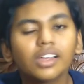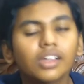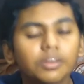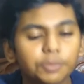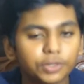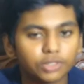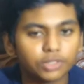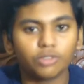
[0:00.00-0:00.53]

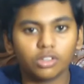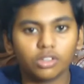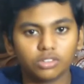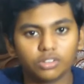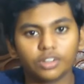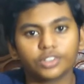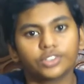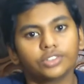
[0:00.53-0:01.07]
put some nice
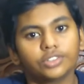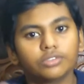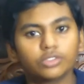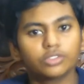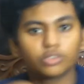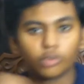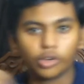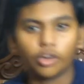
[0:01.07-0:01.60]
reduction,
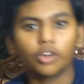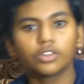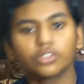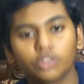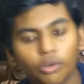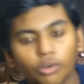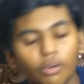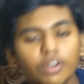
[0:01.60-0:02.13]
throw on
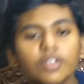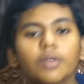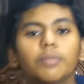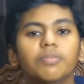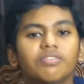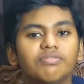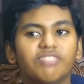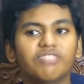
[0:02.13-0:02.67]
your
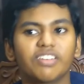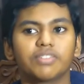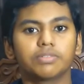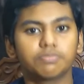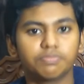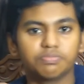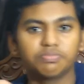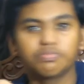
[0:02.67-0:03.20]

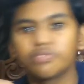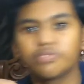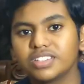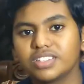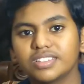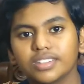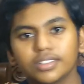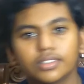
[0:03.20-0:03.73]
favorite
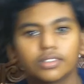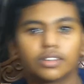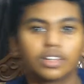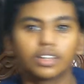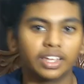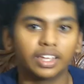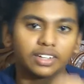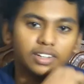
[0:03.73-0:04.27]
preset or
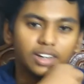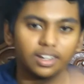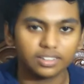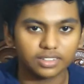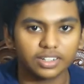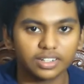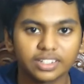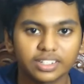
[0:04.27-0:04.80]
like
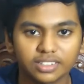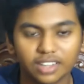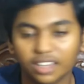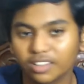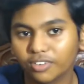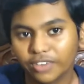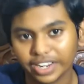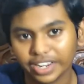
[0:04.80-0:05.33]
color
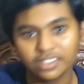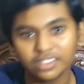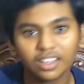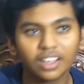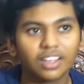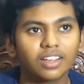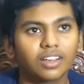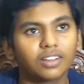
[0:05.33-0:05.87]
grade.
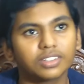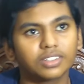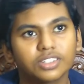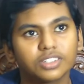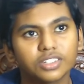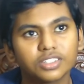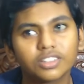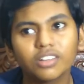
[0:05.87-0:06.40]

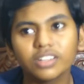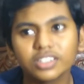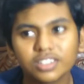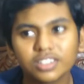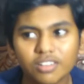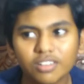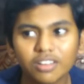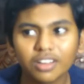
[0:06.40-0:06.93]
Is
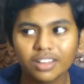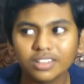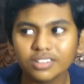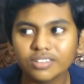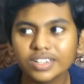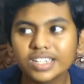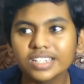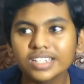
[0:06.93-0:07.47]
it called color
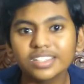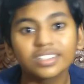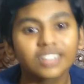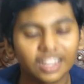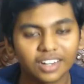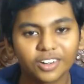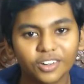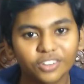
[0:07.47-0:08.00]
grading?
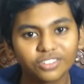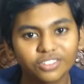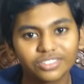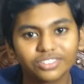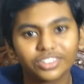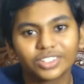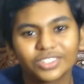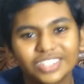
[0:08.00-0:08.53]
I don't know for
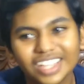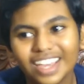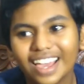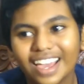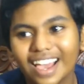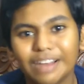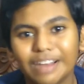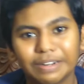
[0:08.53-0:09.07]
photos.
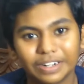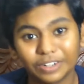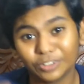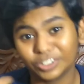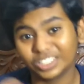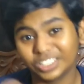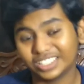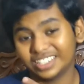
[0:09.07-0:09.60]
I don't
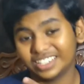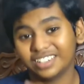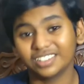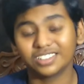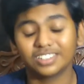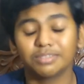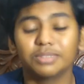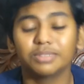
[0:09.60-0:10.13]
know the
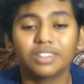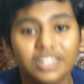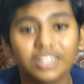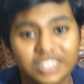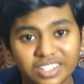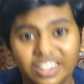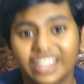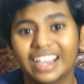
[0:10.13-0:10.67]
technical
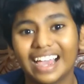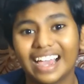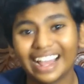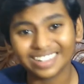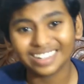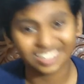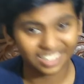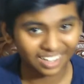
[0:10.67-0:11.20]
terminology. Like
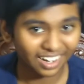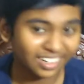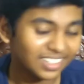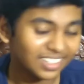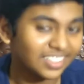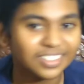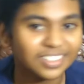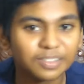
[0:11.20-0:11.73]
alter the
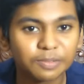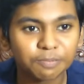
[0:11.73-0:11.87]
colors,